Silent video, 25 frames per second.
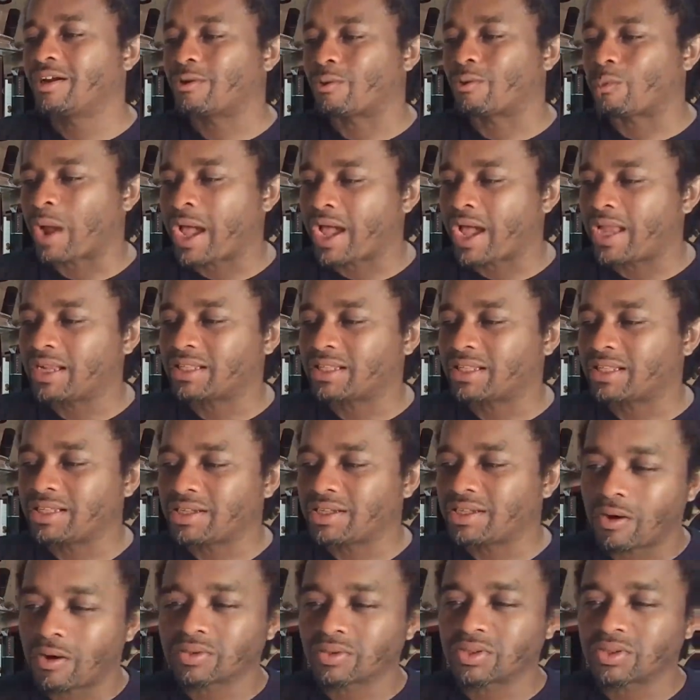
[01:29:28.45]
radically
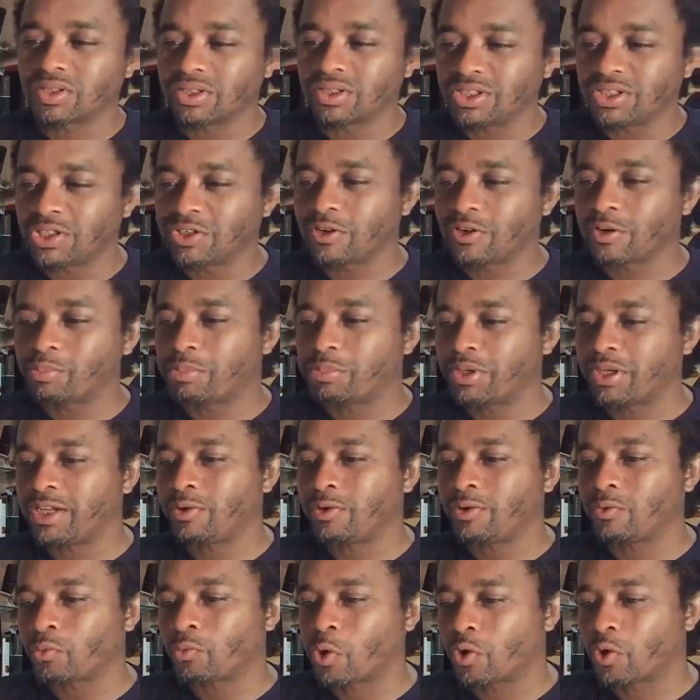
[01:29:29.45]
altered the
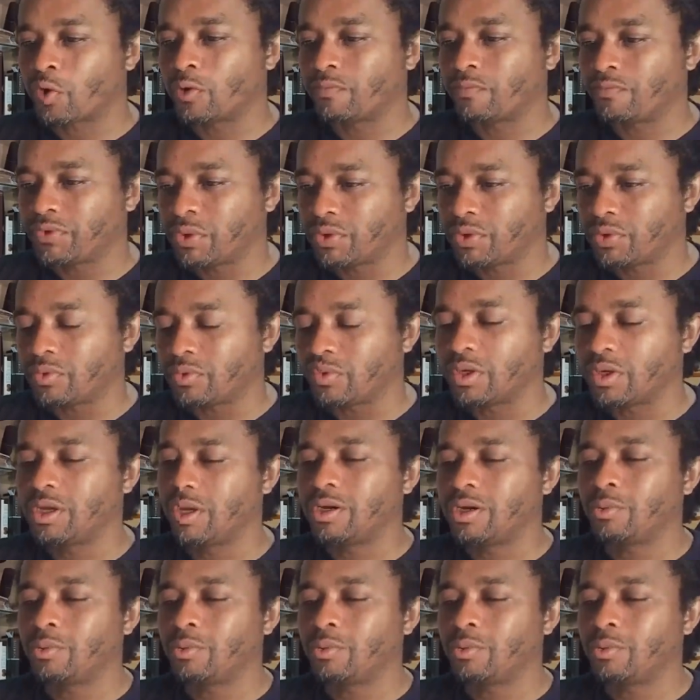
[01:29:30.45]
European worldview,